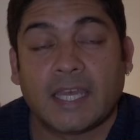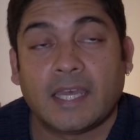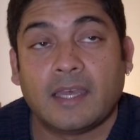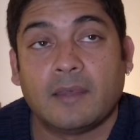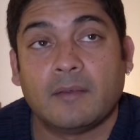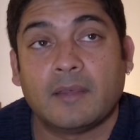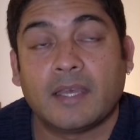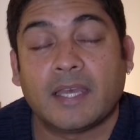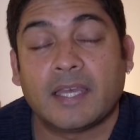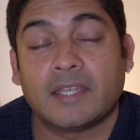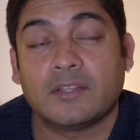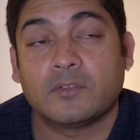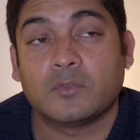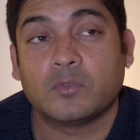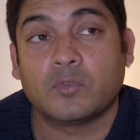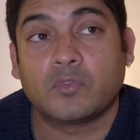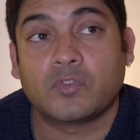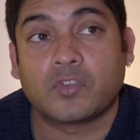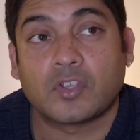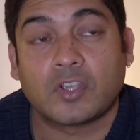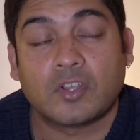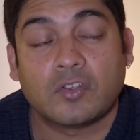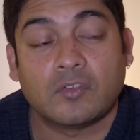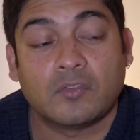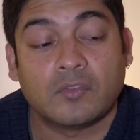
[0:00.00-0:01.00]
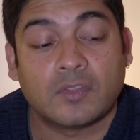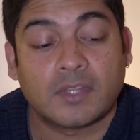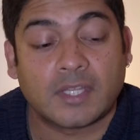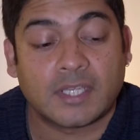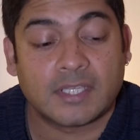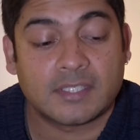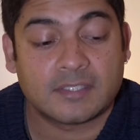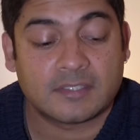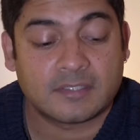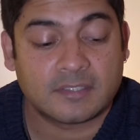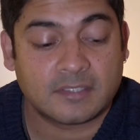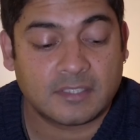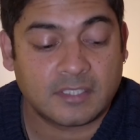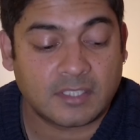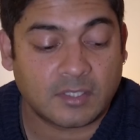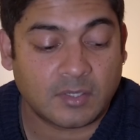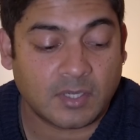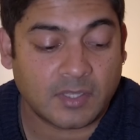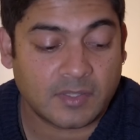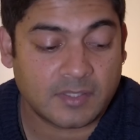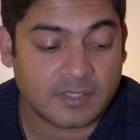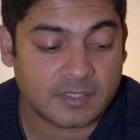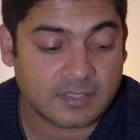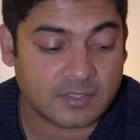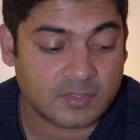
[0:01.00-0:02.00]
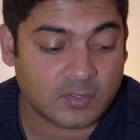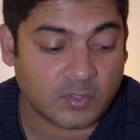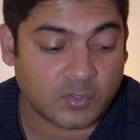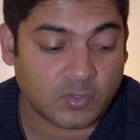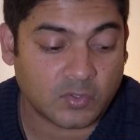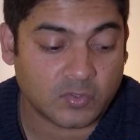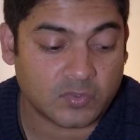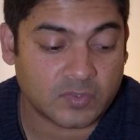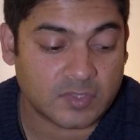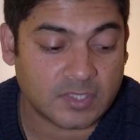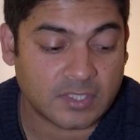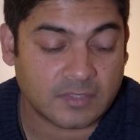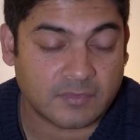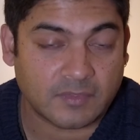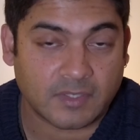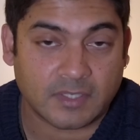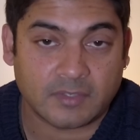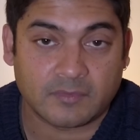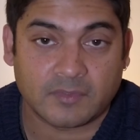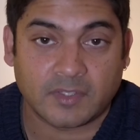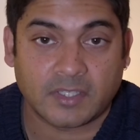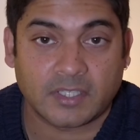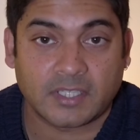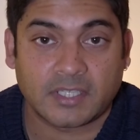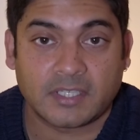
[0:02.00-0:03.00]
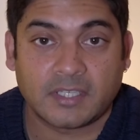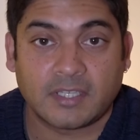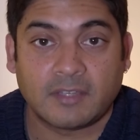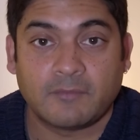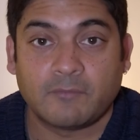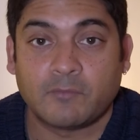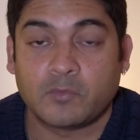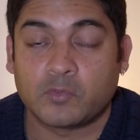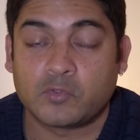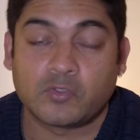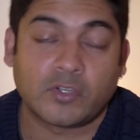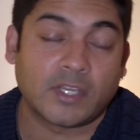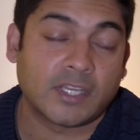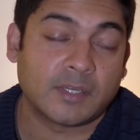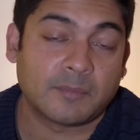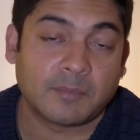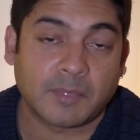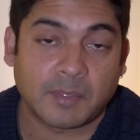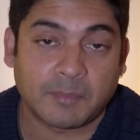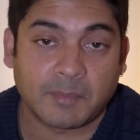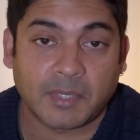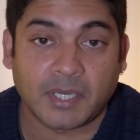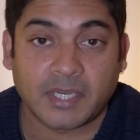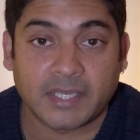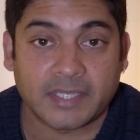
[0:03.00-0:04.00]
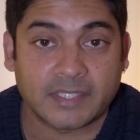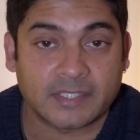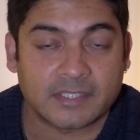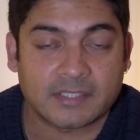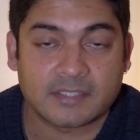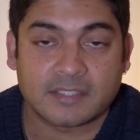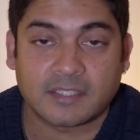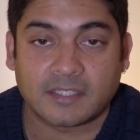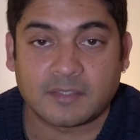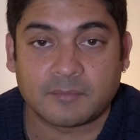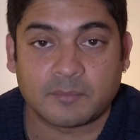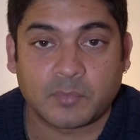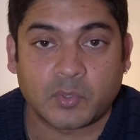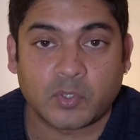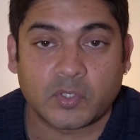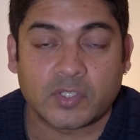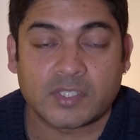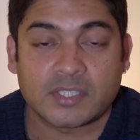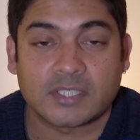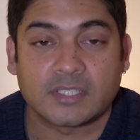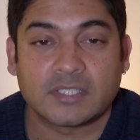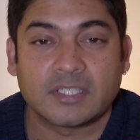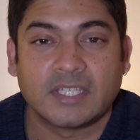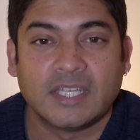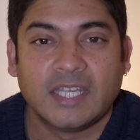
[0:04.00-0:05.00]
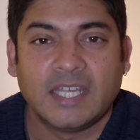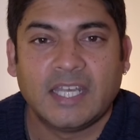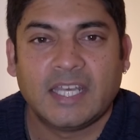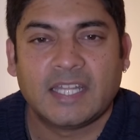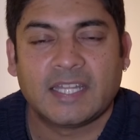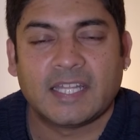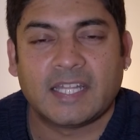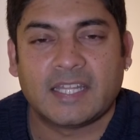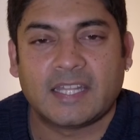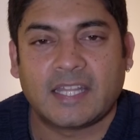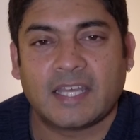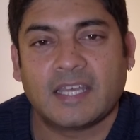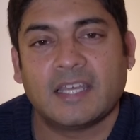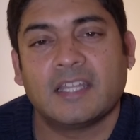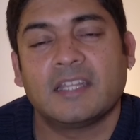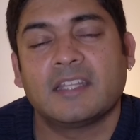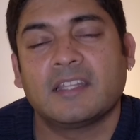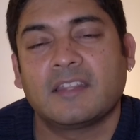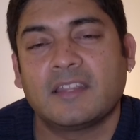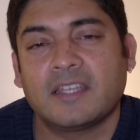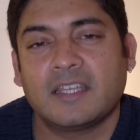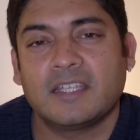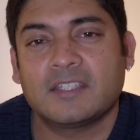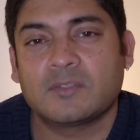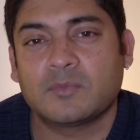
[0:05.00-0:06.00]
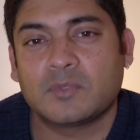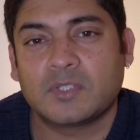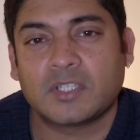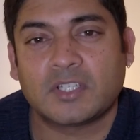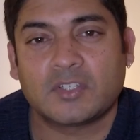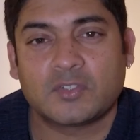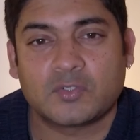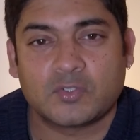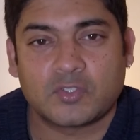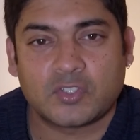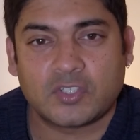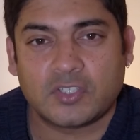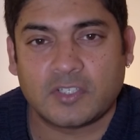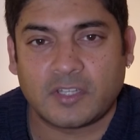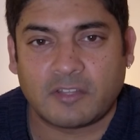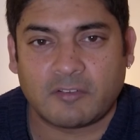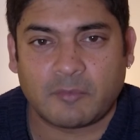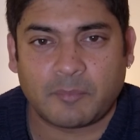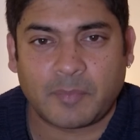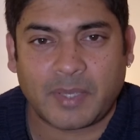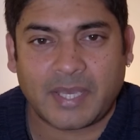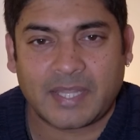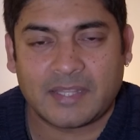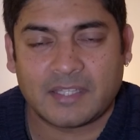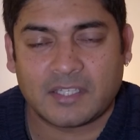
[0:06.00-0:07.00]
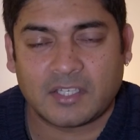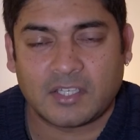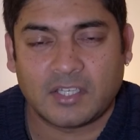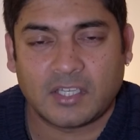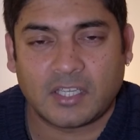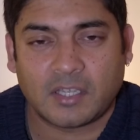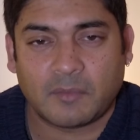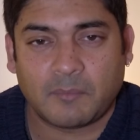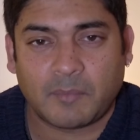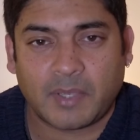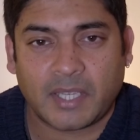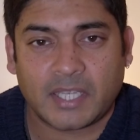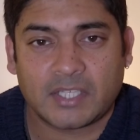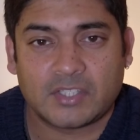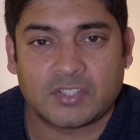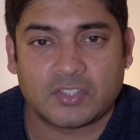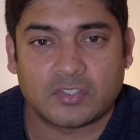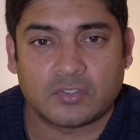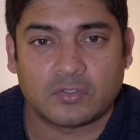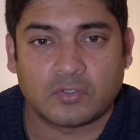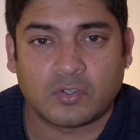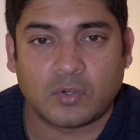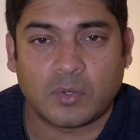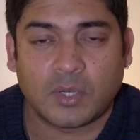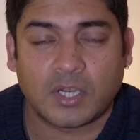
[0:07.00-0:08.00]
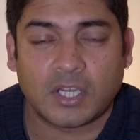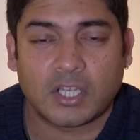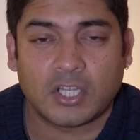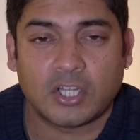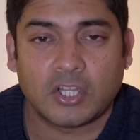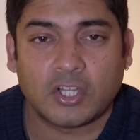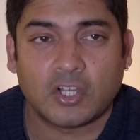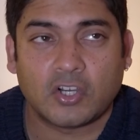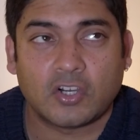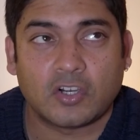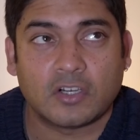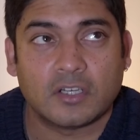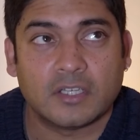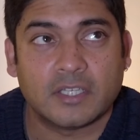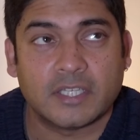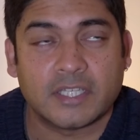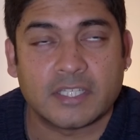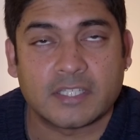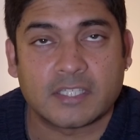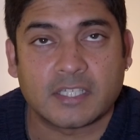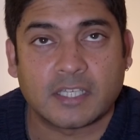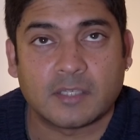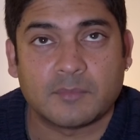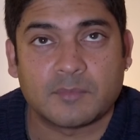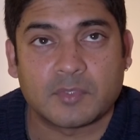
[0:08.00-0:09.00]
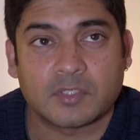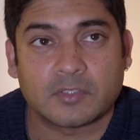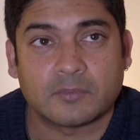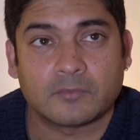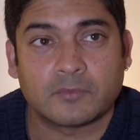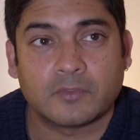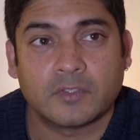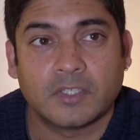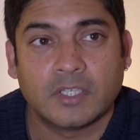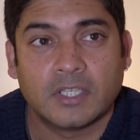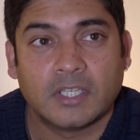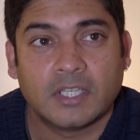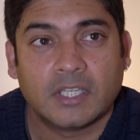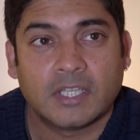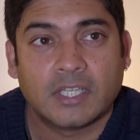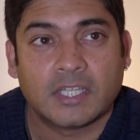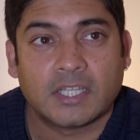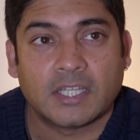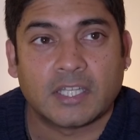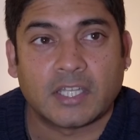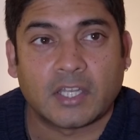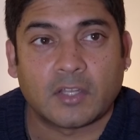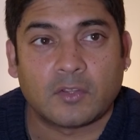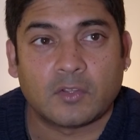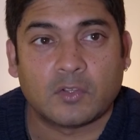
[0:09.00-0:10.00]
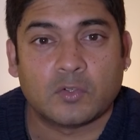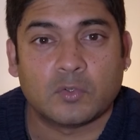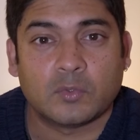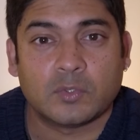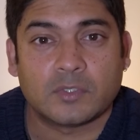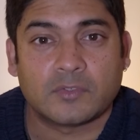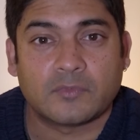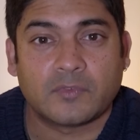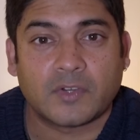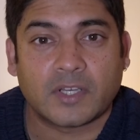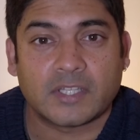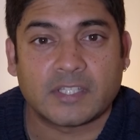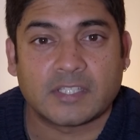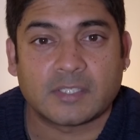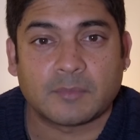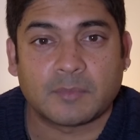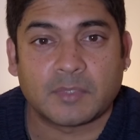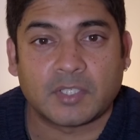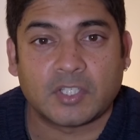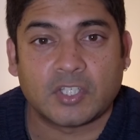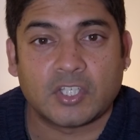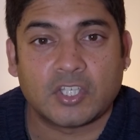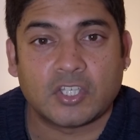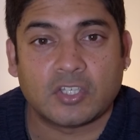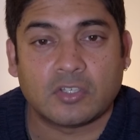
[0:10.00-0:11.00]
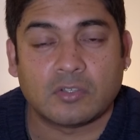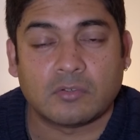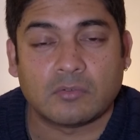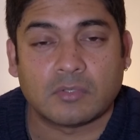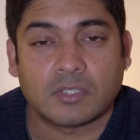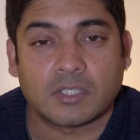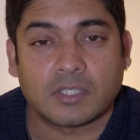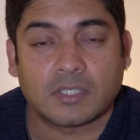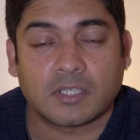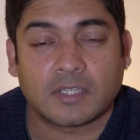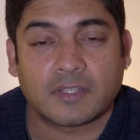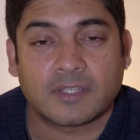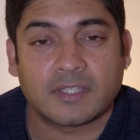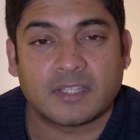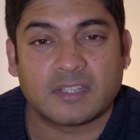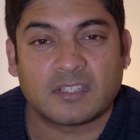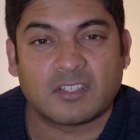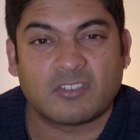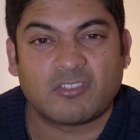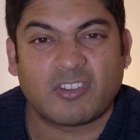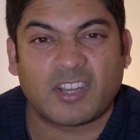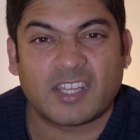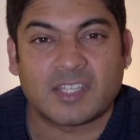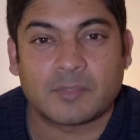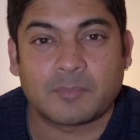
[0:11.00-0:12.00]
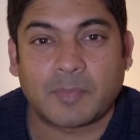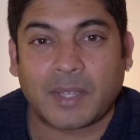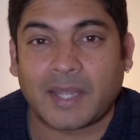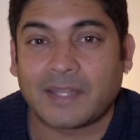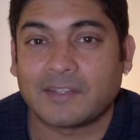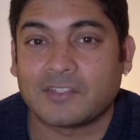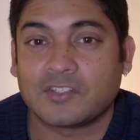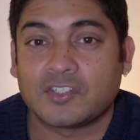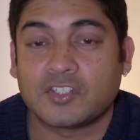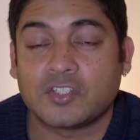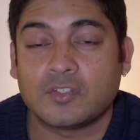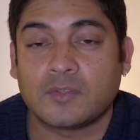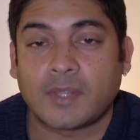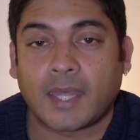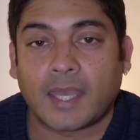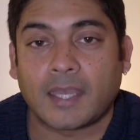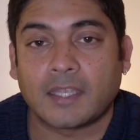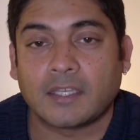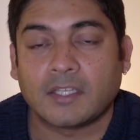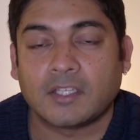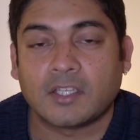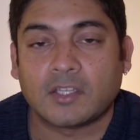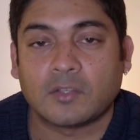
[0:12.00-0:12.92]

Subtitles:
And also there's, you know, other songs that have kind of like infiltrated my mind at certain points. And the thing is with Dinosaur Jr., they're a band that you can come back to quite a lot in terms of, you know, you always find something new, and I think the greatest bands do that.